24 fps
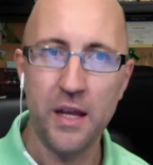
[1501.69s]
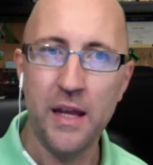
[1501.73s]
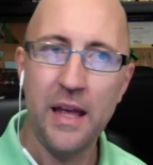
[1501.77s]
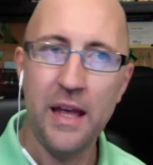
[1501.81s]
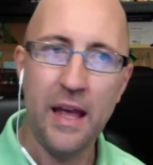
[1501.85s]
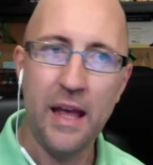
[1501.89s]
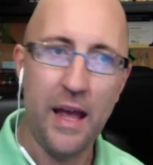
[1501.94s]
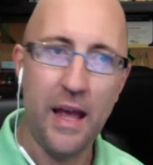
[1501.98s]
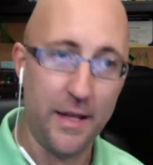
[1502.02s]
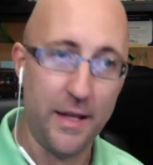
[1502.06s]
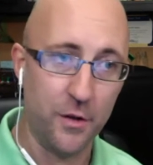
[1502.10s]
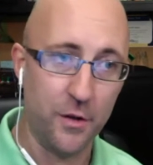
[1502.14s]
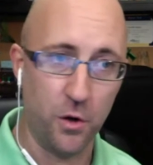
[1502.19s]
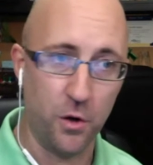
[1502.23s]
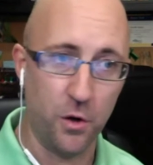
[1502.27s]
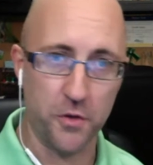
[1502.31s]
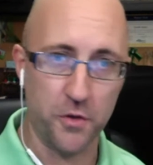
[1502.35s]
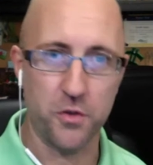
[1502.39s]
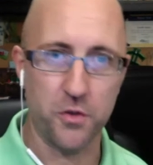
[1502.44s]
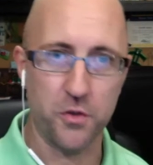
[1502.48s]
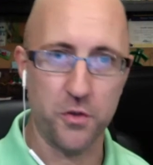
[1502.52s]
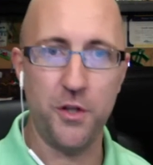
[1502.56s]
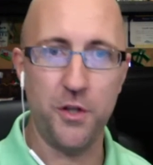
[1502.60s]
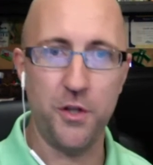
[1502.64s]
and they're
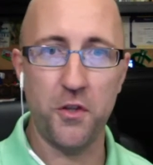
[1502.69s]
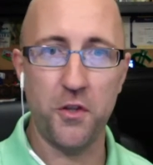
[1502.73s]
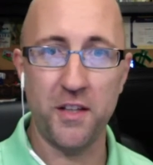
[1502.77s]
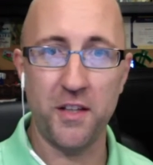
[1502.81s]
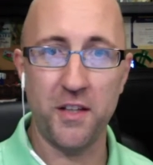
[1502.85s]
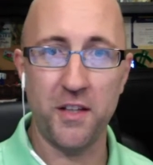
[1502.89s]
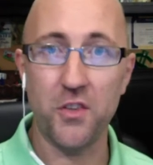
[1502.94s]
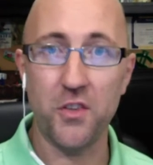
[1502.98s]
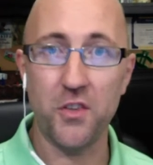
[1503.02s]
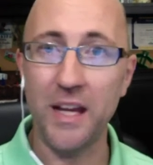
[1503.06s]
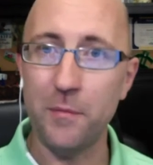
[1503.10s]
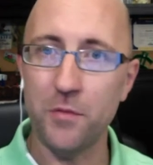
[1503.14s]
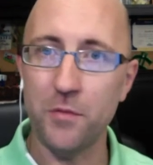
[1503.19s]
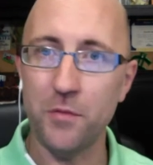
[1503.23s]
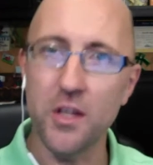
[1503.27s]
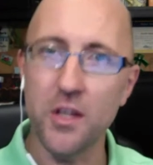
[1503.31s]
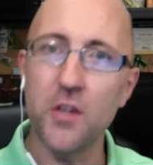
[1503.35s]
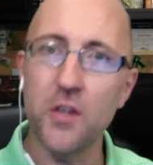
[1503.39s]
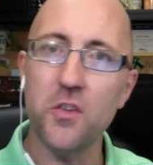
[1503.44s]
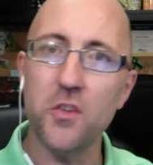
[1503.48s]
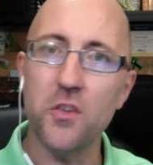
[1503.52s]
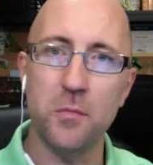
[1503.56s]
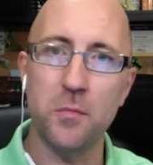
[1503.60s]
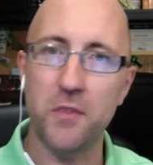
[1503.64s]
also using the same
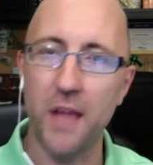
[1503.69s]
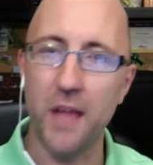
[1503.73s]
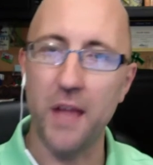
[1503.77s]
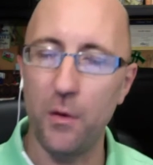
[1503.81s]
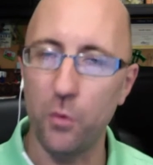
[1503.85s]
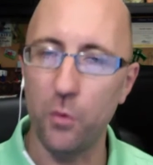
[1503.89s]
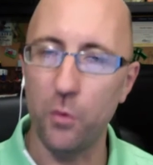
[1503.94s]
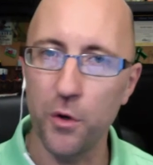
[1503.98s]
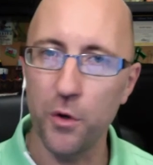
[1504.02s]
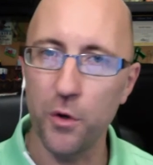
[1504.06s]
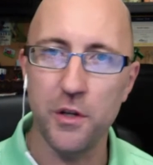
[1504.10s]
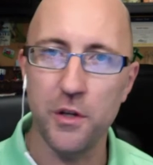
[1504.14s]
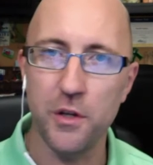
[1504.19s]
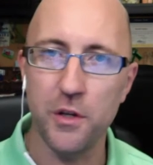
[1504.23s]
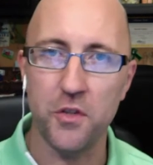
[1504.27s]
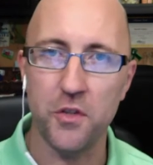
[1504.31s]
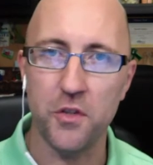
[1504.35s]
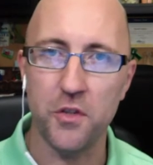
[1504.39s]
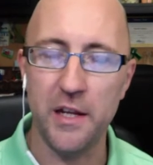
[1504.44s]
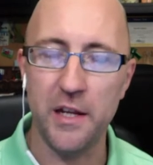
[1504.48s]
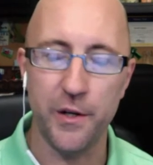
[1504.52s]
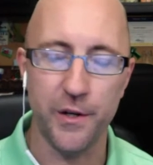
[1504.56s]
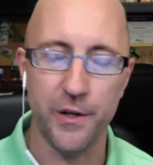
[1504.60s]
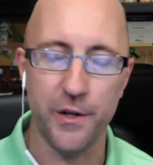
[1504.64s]
systems that we're using
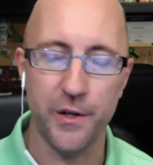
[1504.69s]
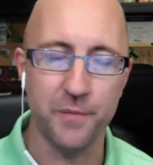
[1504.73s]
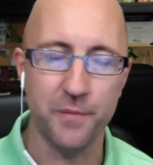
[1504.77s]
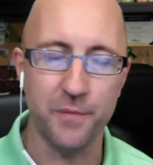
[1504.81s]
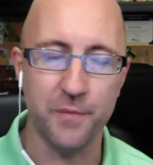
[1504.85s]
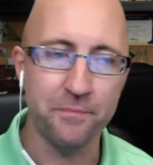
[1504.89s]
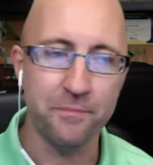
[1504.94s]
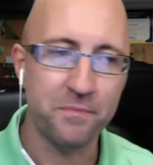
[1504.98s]
here.